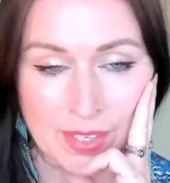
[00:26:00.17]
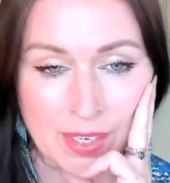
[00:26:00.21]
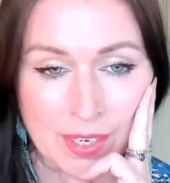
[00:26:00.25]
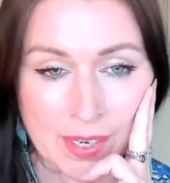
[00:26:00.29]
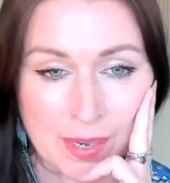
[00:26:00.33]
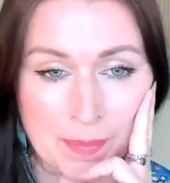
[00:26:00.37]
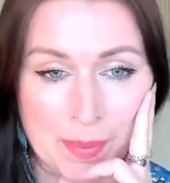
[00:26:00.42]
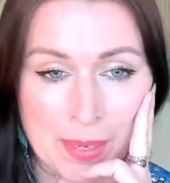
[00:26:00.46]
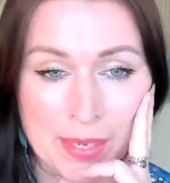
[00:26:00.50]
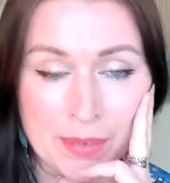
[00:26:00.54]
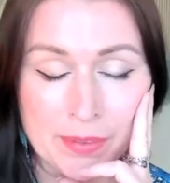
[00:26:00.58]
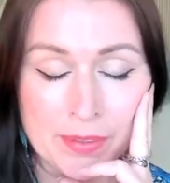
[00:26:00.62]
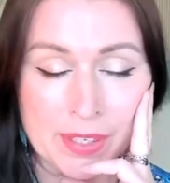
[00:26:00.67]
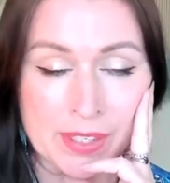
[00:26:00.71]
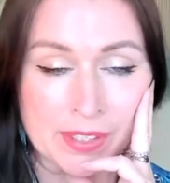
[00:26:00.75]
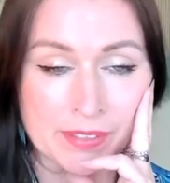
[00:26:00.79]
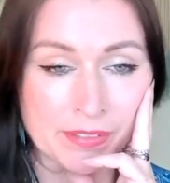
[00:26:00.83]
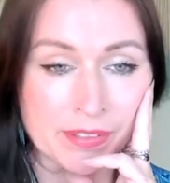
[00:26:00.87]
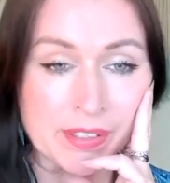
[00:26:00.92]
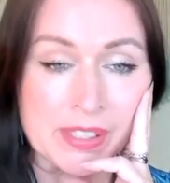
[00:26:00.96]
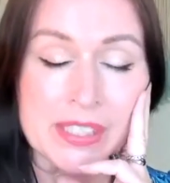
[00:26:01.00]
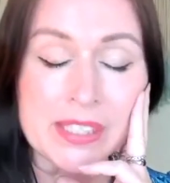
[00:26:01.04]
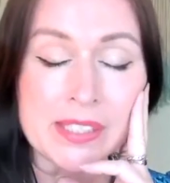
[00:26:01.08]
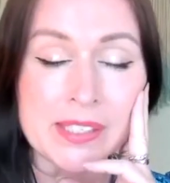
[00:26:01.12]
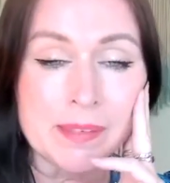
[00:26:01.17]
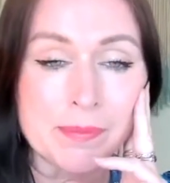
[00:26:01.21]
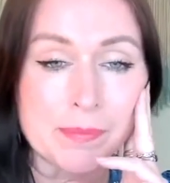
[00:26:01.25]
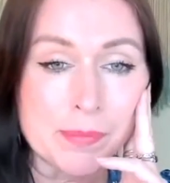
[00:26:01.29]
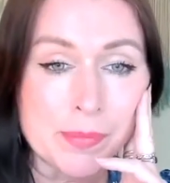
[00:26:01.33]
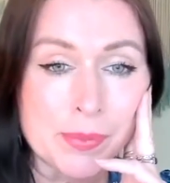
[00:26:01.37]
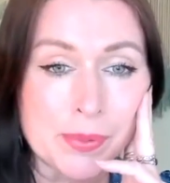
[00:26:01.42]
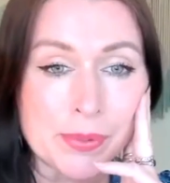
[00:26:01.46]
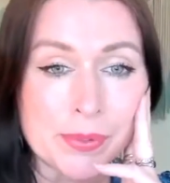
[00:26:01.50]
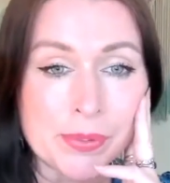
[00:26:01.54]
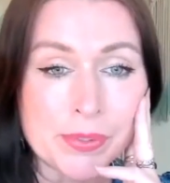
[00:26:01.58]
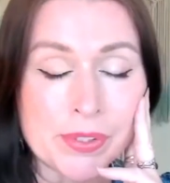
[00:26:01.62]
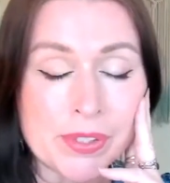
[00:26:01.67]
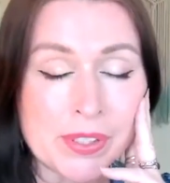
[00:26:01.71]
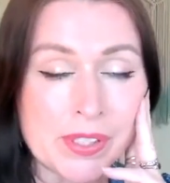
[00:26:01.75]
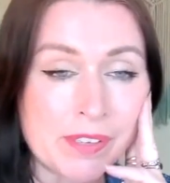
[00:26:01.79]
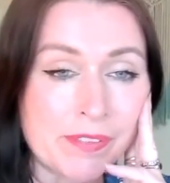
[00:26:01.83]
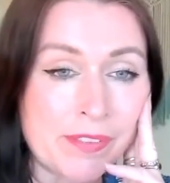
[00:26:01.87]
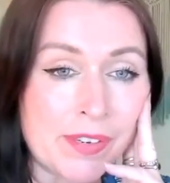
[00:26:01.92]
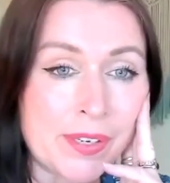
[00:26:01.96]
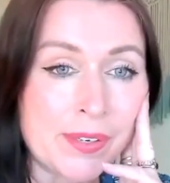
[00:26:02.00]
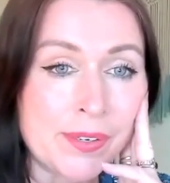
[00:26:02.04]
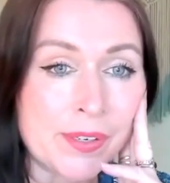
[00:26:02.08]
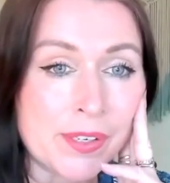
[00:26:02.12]
about the different symbols
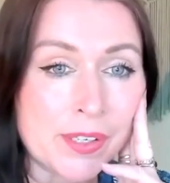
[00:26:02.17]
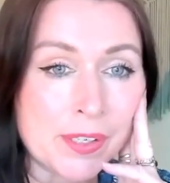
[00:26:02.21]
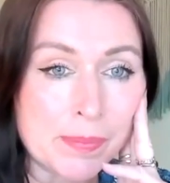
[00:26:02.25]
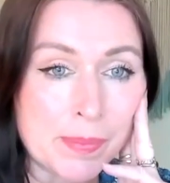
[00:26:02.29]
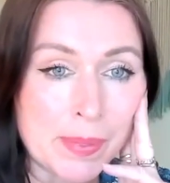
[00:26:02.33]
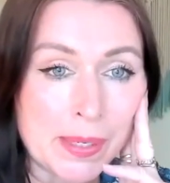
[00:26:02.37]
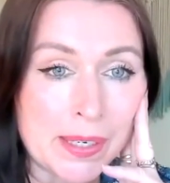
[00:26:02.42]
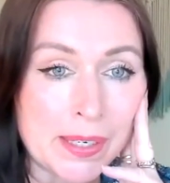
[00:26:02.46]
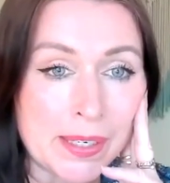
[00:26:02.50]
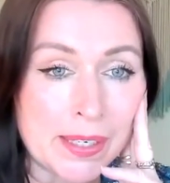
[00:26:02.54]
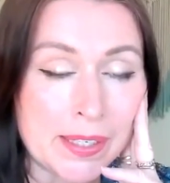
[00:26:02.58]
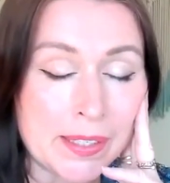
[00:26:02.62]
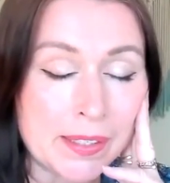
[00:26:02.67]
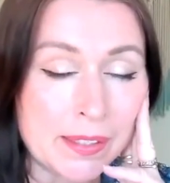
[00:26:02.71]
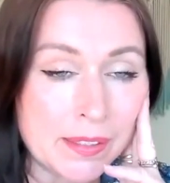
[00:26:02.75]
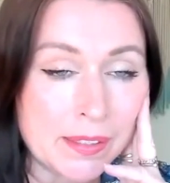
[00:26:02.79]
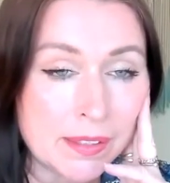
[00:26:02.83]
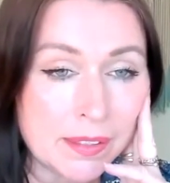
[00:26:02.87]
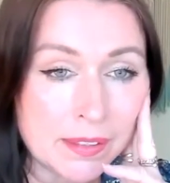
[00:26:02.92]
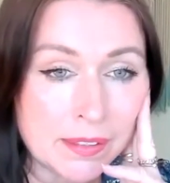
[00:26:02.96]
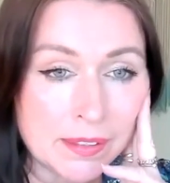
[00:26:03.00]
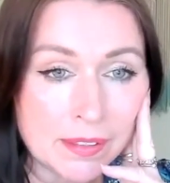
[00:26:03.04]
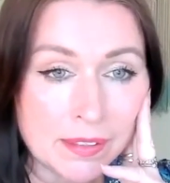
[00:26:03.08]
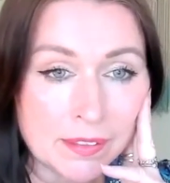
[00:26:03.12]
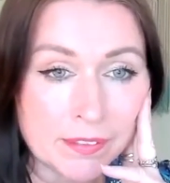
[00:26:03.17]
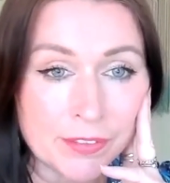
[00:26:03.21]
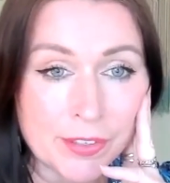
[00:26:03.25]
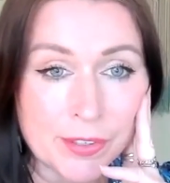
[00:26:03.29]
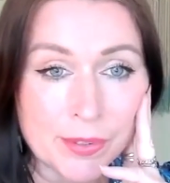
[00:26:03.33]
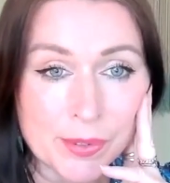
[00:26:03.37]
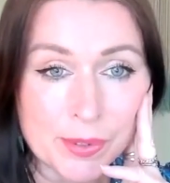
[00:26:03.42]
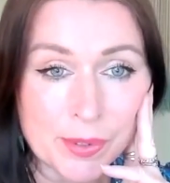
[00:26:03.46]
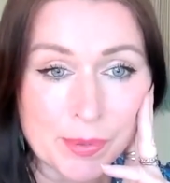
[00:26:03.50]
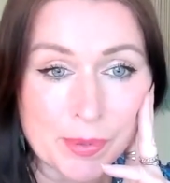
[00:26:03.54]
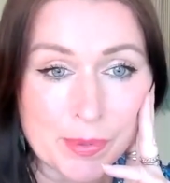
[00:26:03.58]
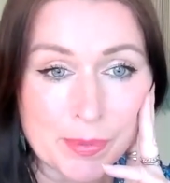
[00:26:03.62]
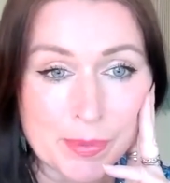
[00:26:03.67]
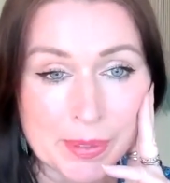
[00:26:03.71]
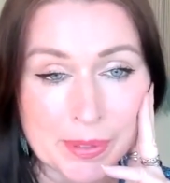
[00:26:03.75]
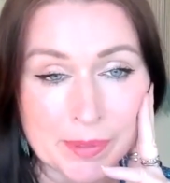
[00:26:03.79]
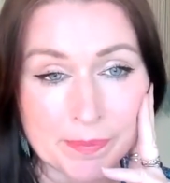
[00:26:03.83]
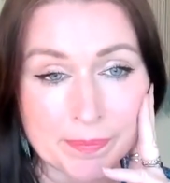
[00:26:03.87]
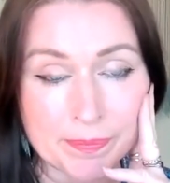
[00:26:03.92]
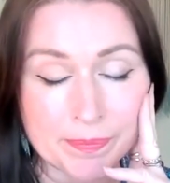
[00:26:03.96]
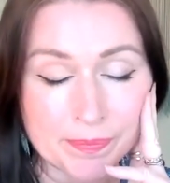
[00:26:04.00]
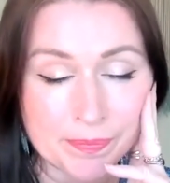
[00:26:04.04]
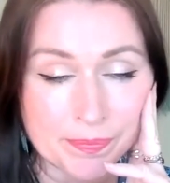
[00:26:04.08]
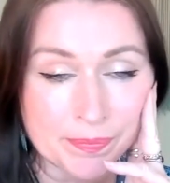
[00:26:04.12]
evoked by the foxwoman,
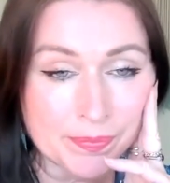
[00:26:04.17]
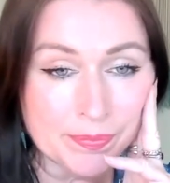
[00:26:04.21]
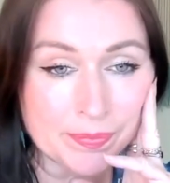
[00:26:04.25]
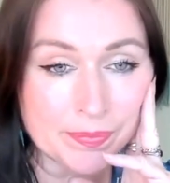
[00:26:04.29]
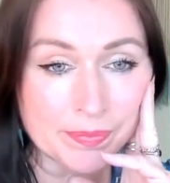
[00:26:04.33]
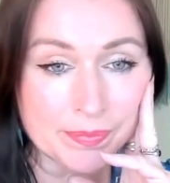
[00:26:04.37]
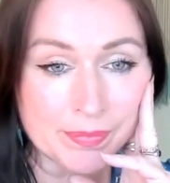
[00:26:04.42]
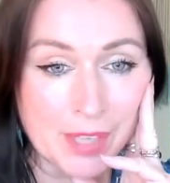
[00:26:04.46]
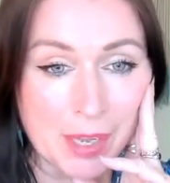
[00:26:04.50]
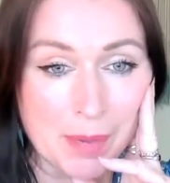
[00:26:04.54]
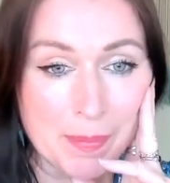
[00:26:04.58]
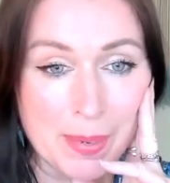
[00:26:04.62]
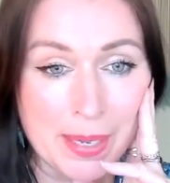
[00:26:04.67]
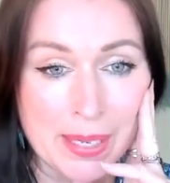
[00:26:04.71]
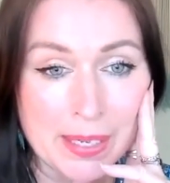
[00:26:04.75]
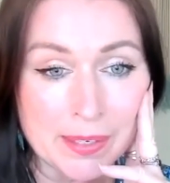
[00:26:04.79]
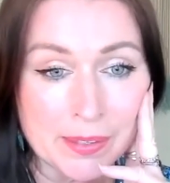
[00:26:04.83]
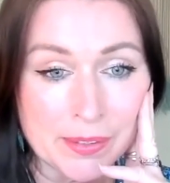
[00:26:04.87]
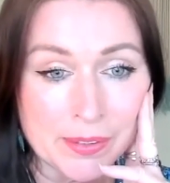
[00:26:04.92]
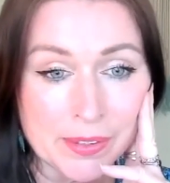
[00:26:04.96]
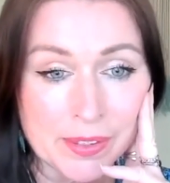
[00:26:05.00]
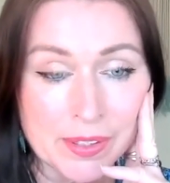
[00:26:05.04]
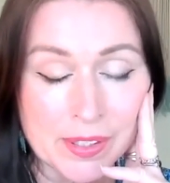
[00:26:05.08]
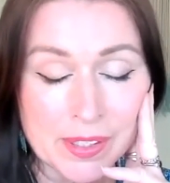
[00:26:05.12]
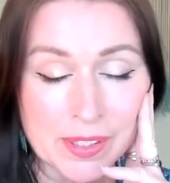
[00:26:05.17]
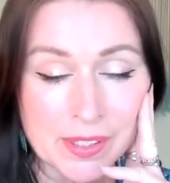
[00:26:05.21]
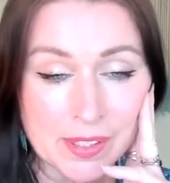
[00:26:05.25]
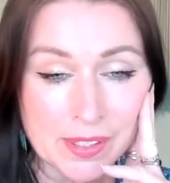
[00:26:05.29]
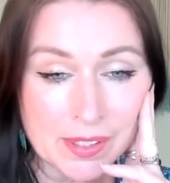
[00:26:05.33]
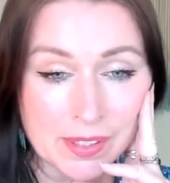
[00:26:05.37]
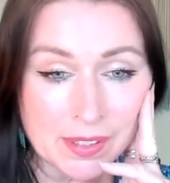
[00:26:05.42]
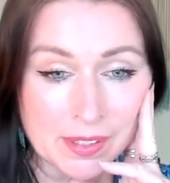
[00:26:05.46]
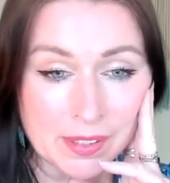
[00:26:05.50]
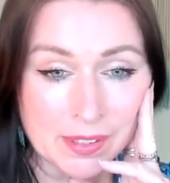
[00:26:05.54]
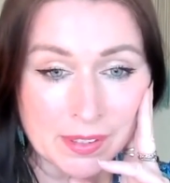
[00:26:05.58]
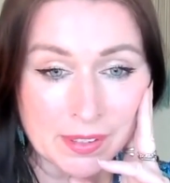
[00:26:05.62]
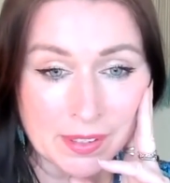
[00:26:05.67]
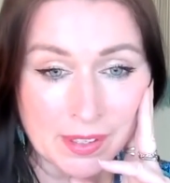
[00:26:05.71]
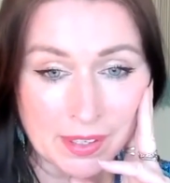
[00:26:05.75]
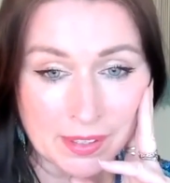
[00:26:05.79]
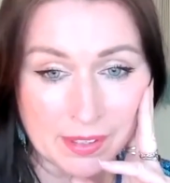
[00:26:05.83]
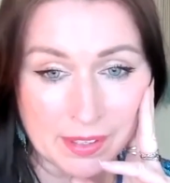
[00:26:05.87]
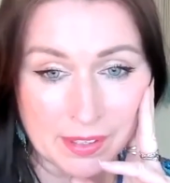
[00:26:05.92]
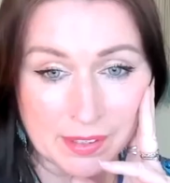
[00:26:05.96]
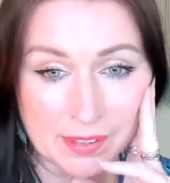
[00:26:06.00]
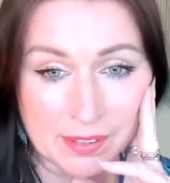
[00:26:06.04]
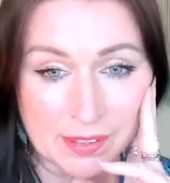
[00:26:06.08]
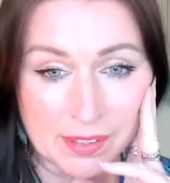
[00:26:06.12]
her pout,
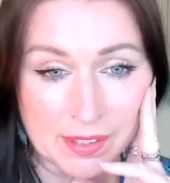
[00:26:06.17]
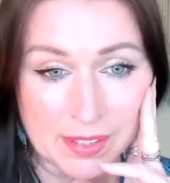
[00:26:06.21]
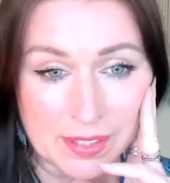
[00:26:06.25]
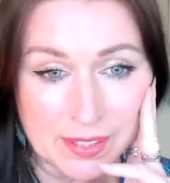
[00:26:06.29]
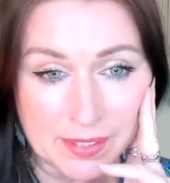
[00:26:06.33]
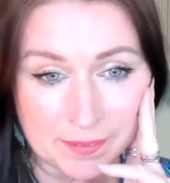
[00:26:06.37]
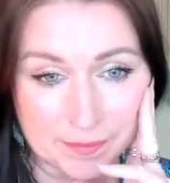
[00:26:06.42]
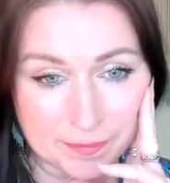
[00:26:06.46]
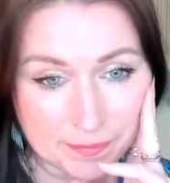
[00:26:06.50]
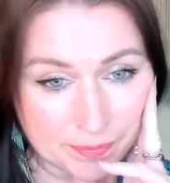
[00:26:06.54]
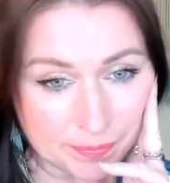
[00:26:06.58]
and the hunter.